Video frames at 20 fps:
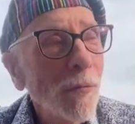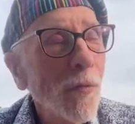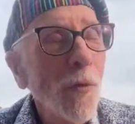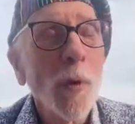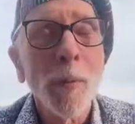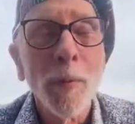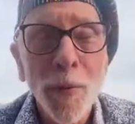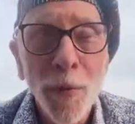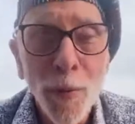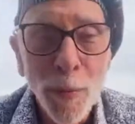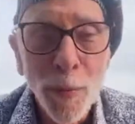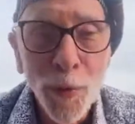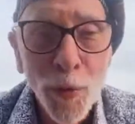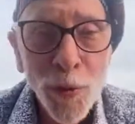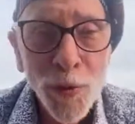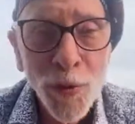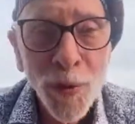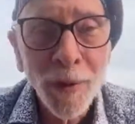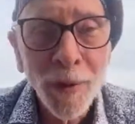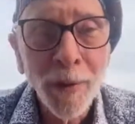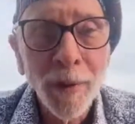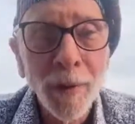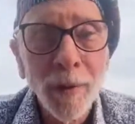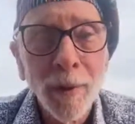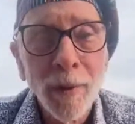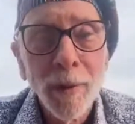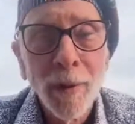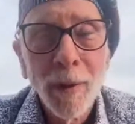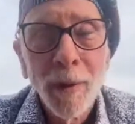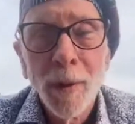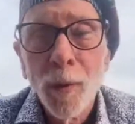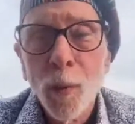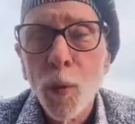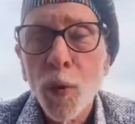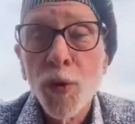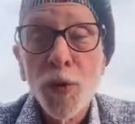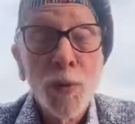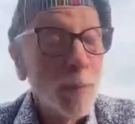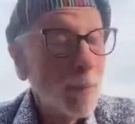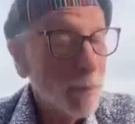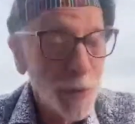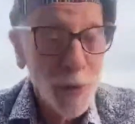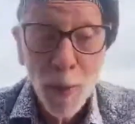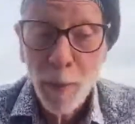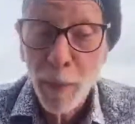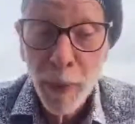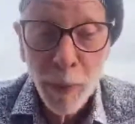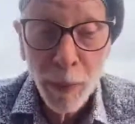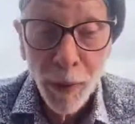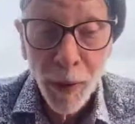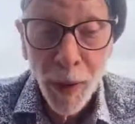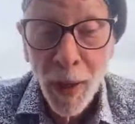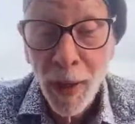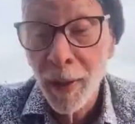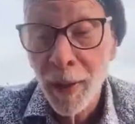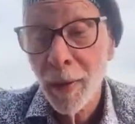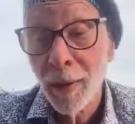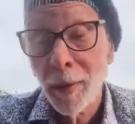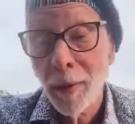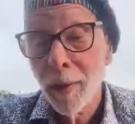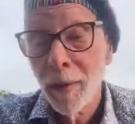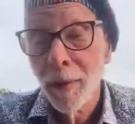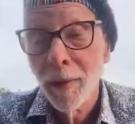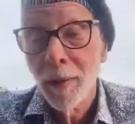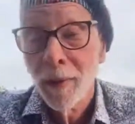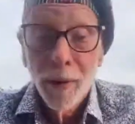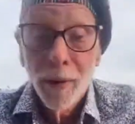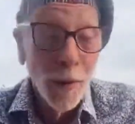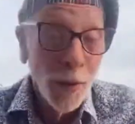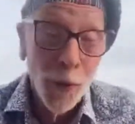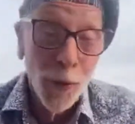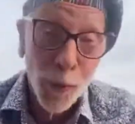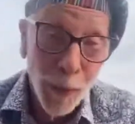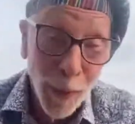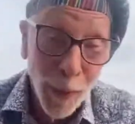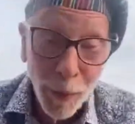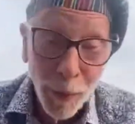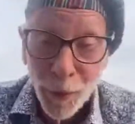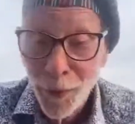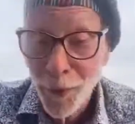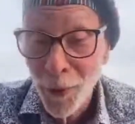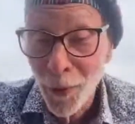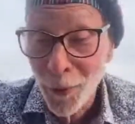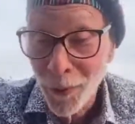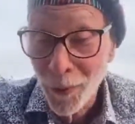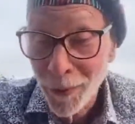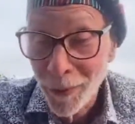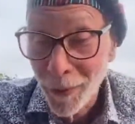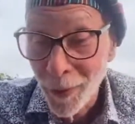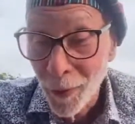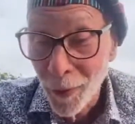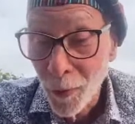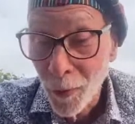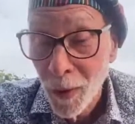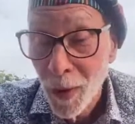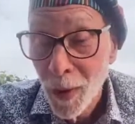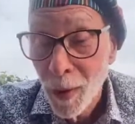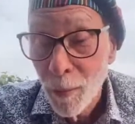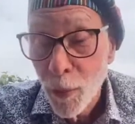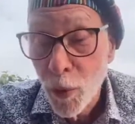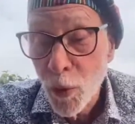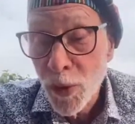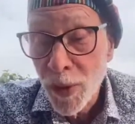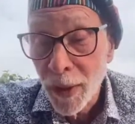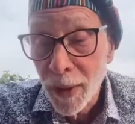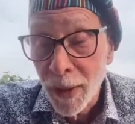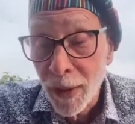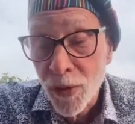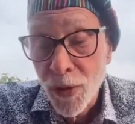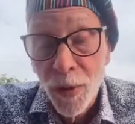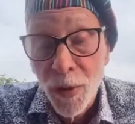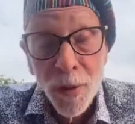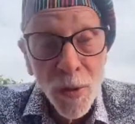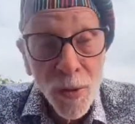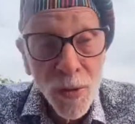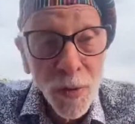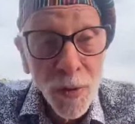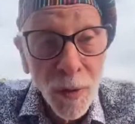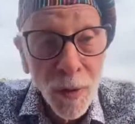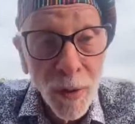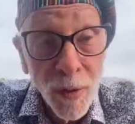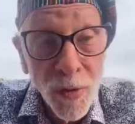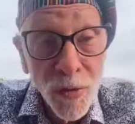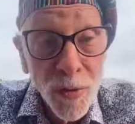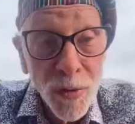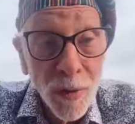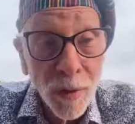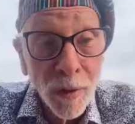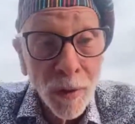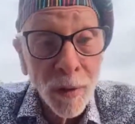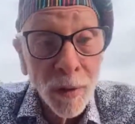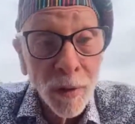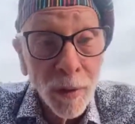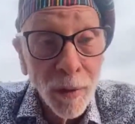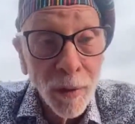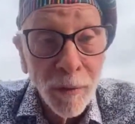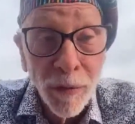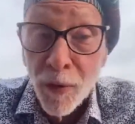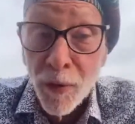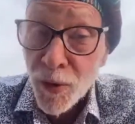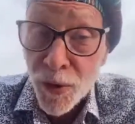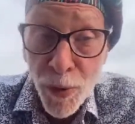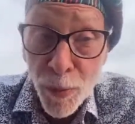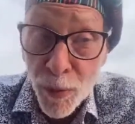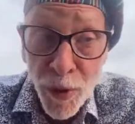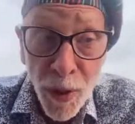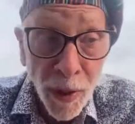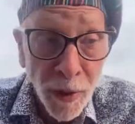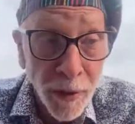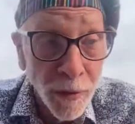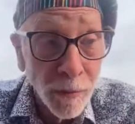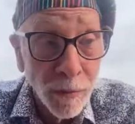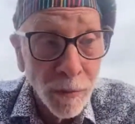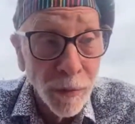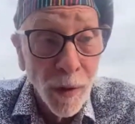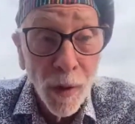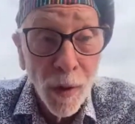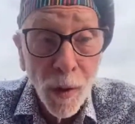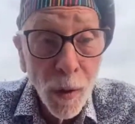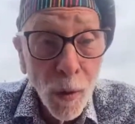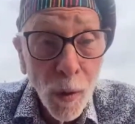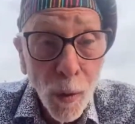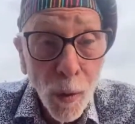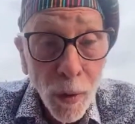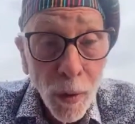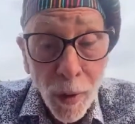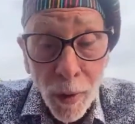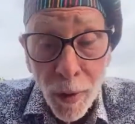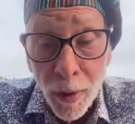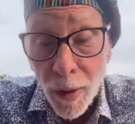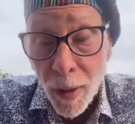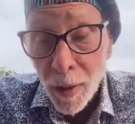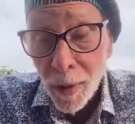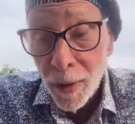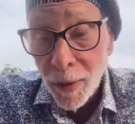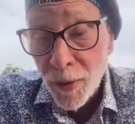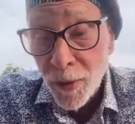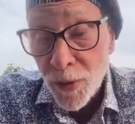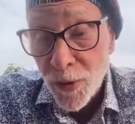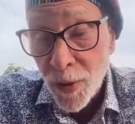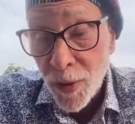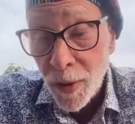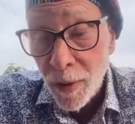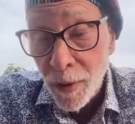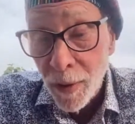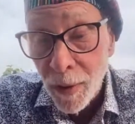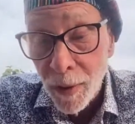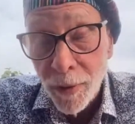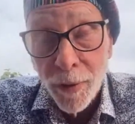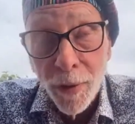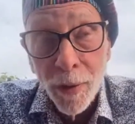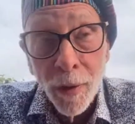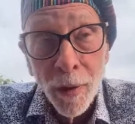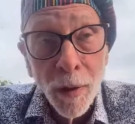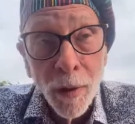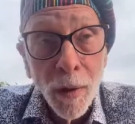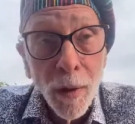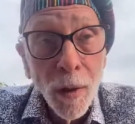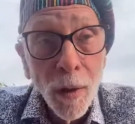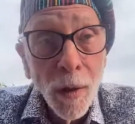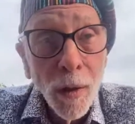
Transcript: form of the music, which some people like, other people don't. You know, music is very subjective. I like to say that